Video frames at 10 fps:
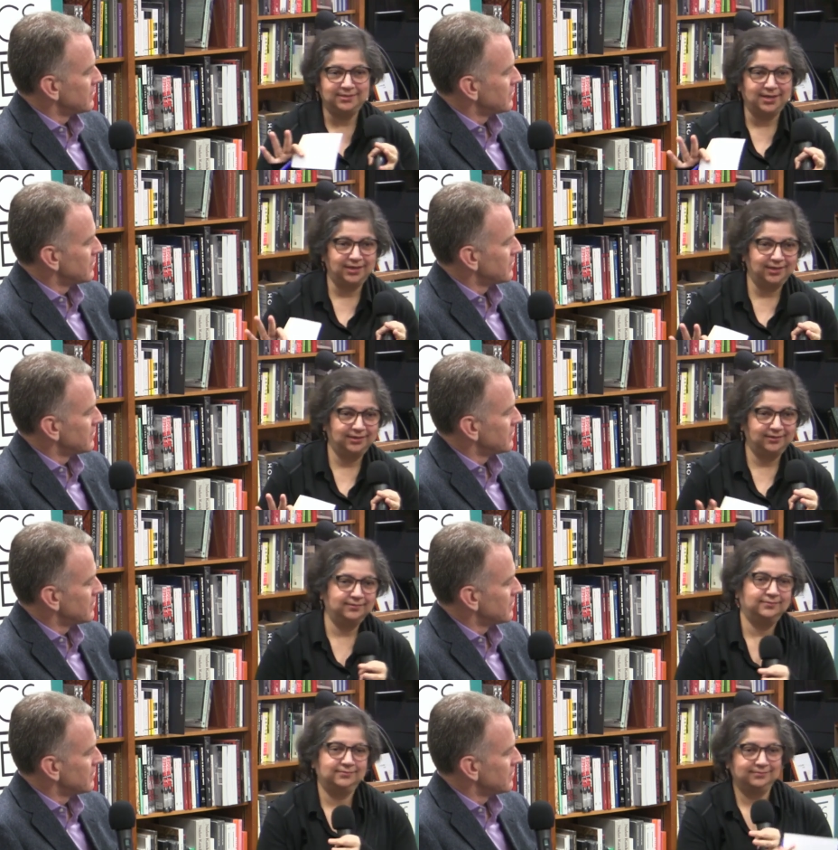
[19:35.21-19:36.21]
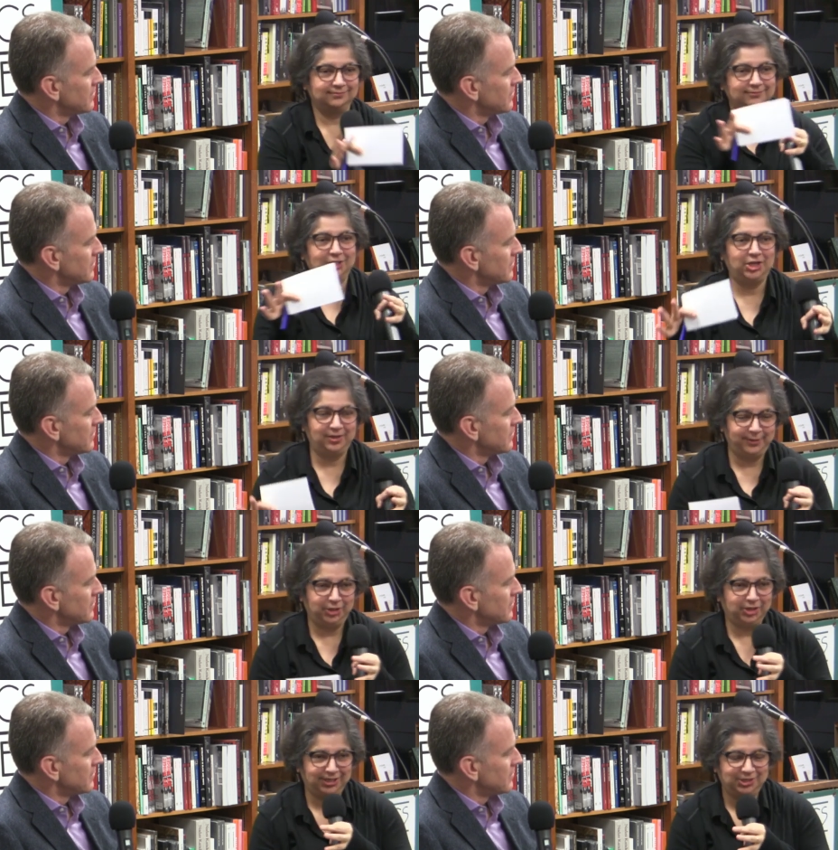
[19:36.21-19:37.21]
Speaker 1: not learn
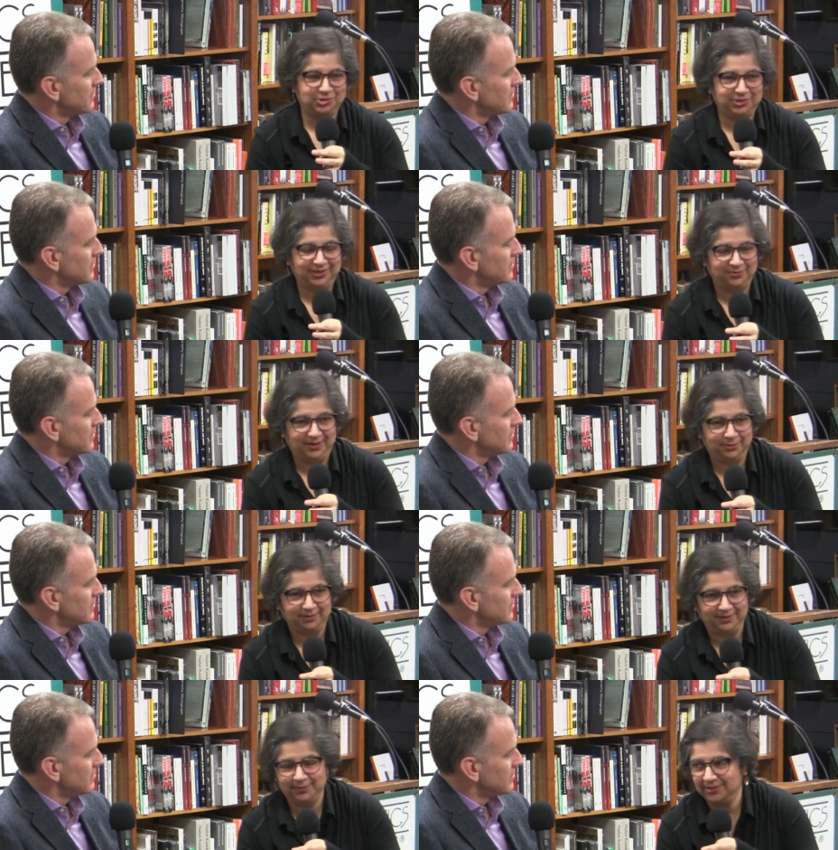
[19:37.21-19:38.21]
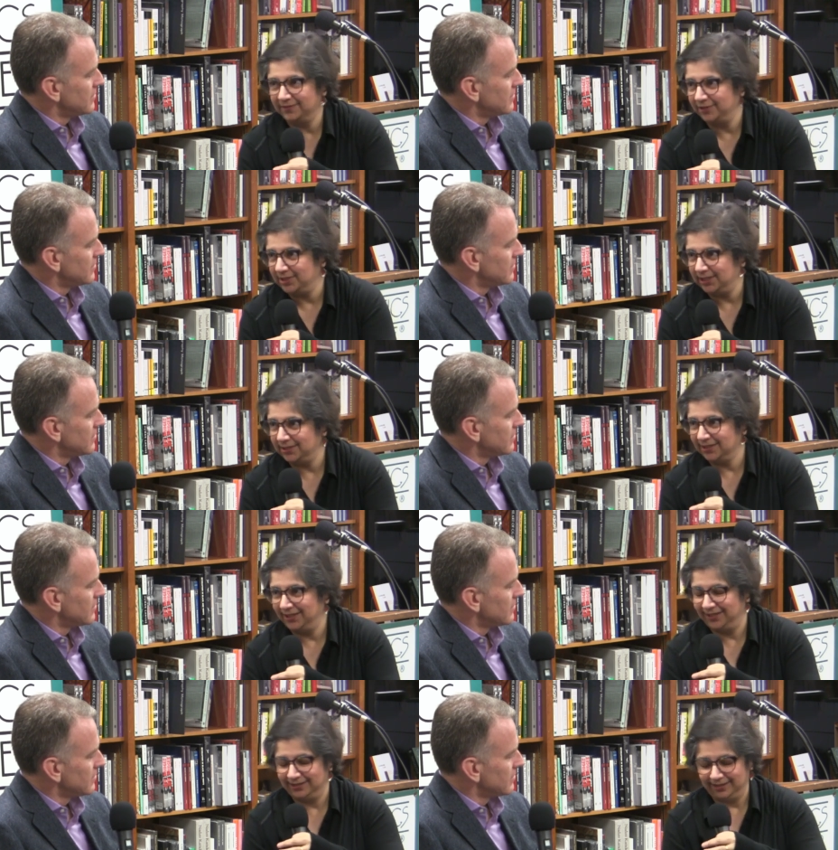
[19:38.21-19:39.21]
American history the way probably most of you did
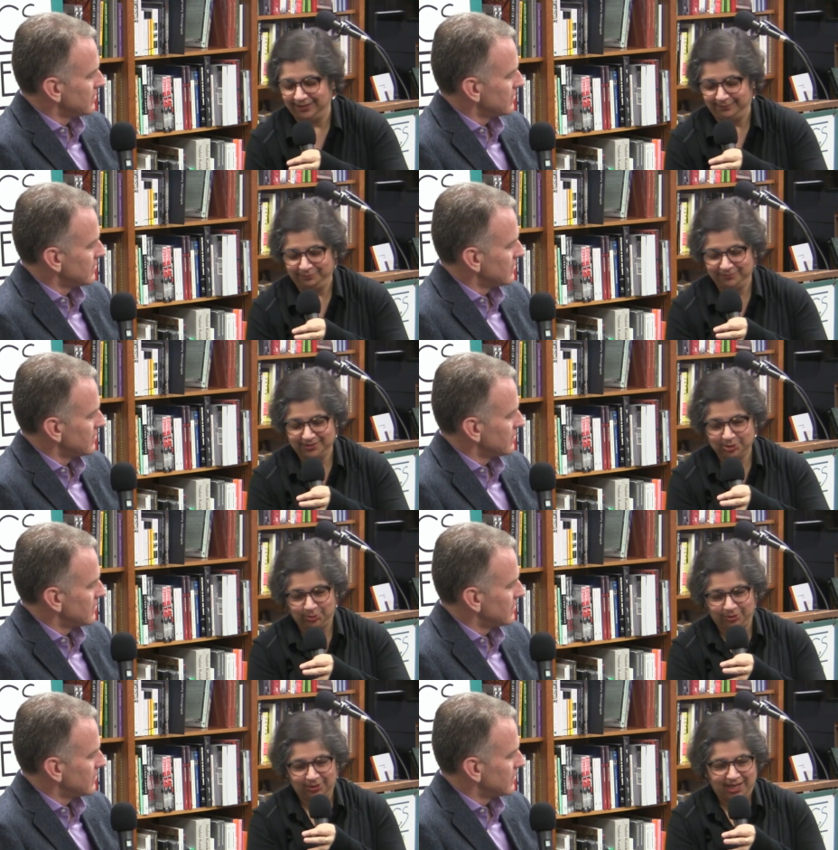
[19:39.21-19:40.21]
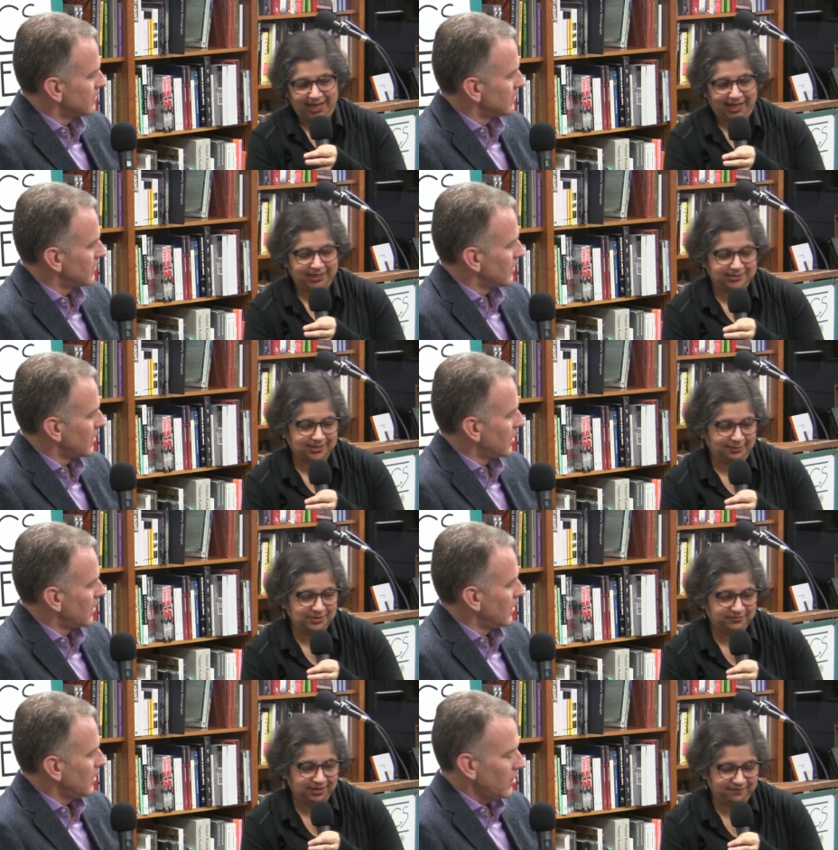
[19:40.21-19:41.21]
in um, school. And so I
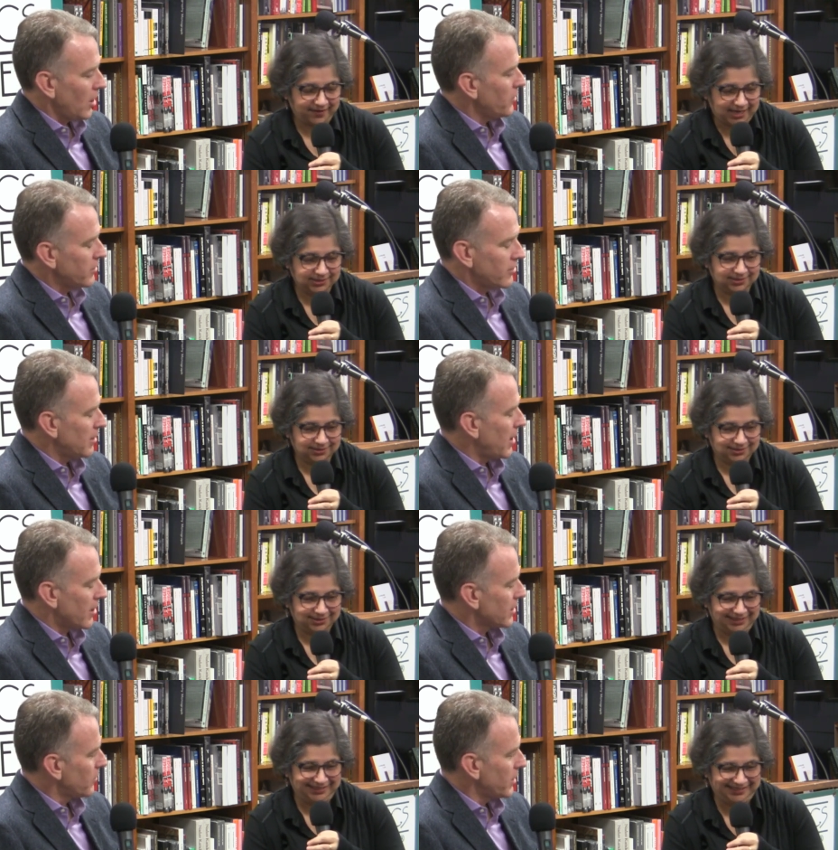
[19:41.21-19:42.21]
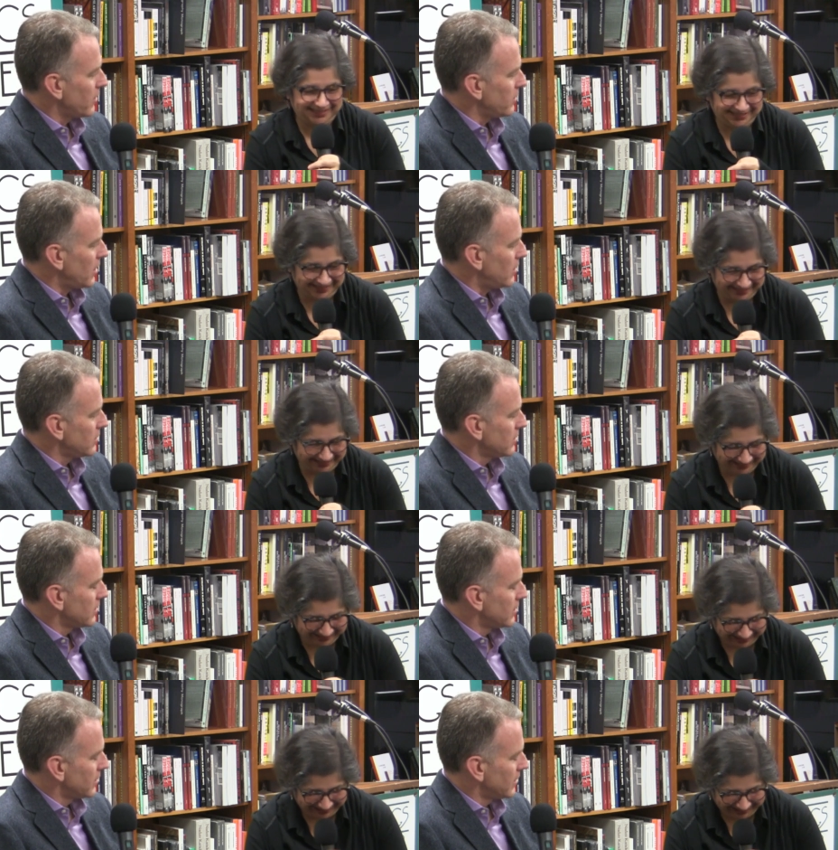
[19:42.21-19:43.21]
was very
Speaker 2: fast. No, this is America. We don't know.
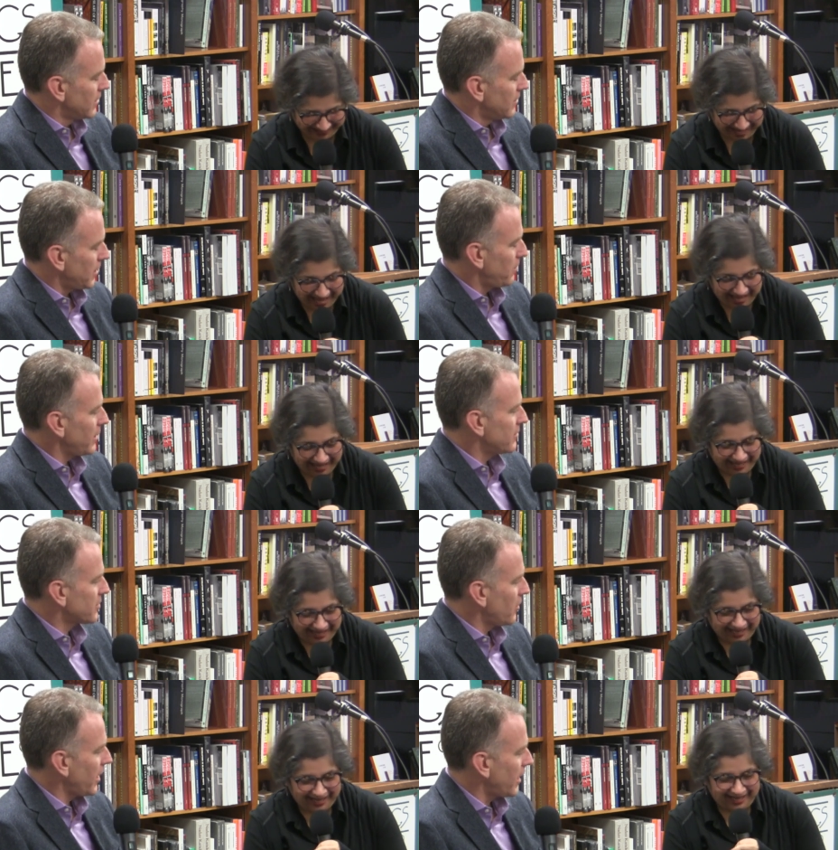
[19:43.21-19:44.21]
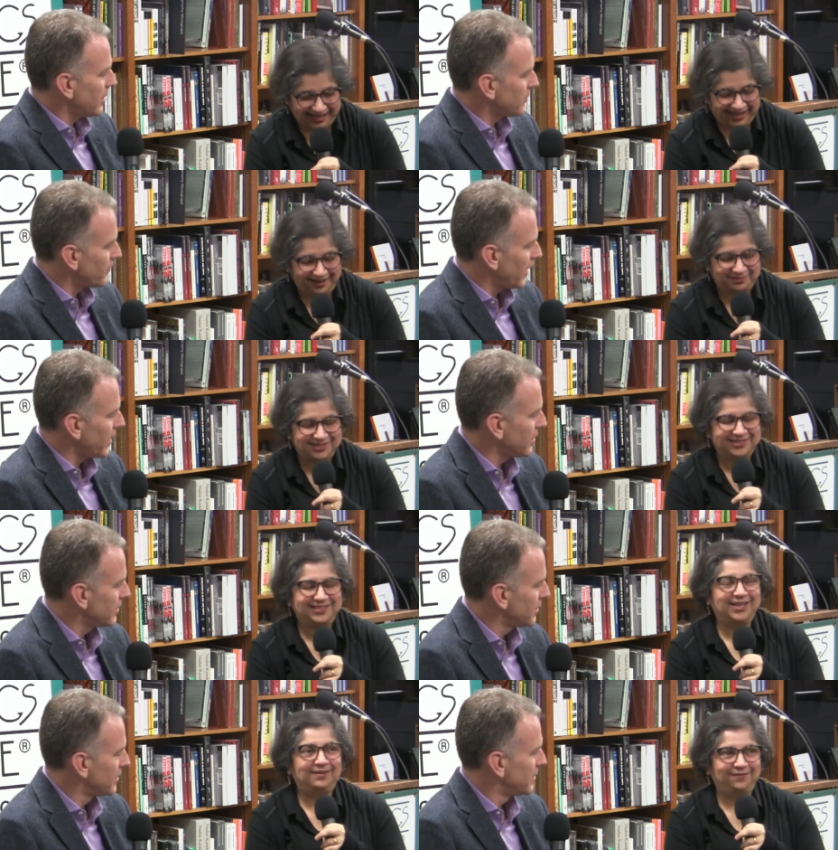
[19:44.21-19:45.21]
But please, go
Speaker 1: ahead. I, it's I fine. was
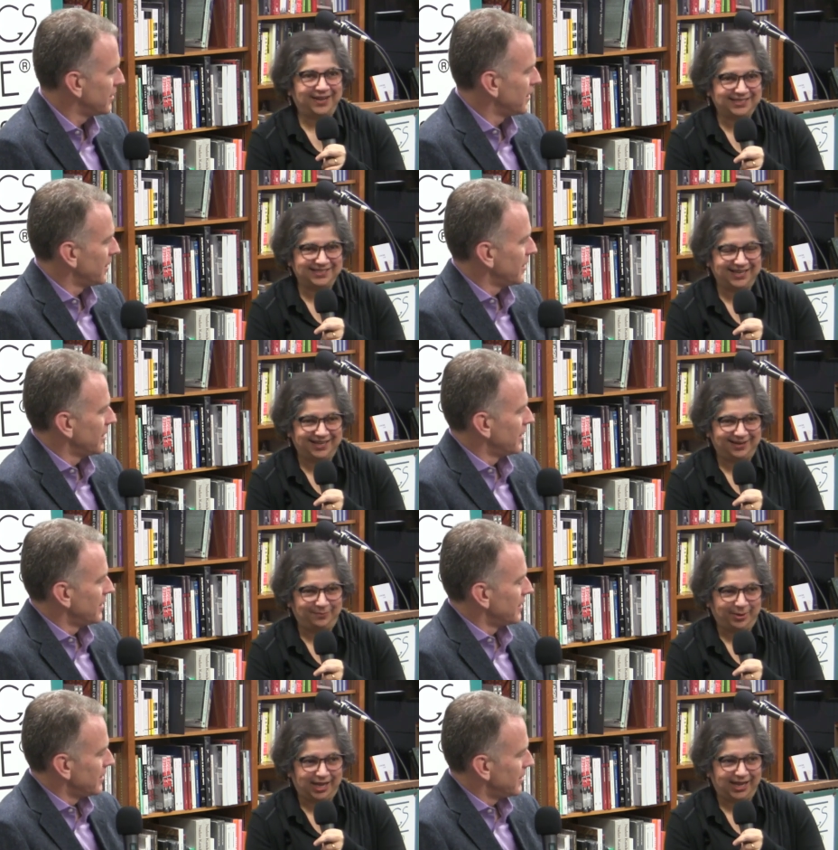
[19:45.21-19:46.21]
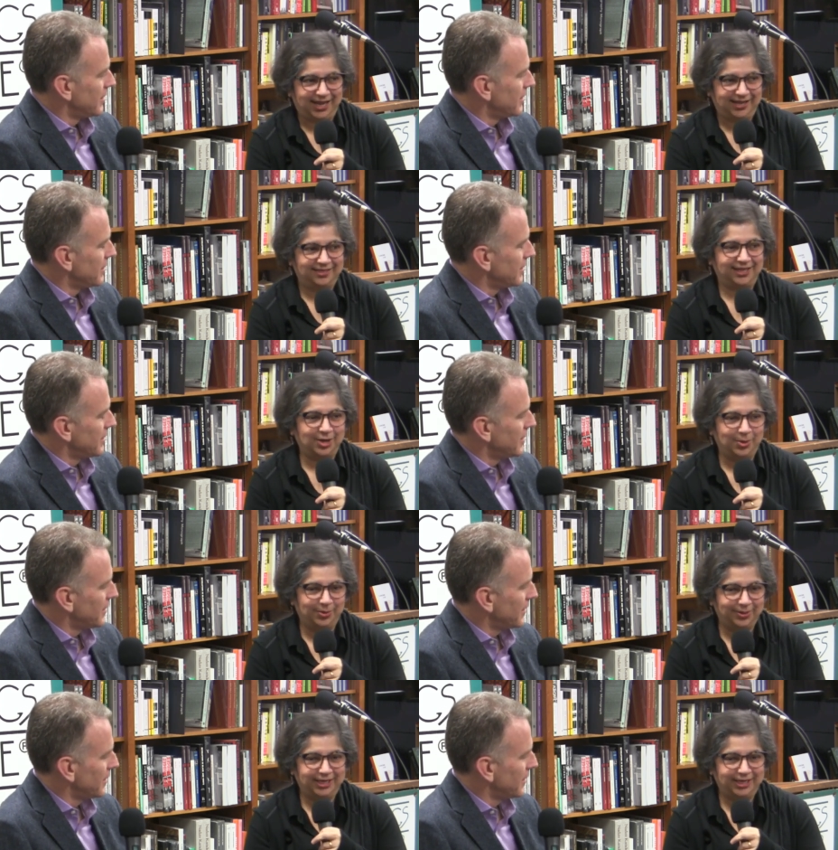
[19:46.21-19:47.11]
so fascinated by the whole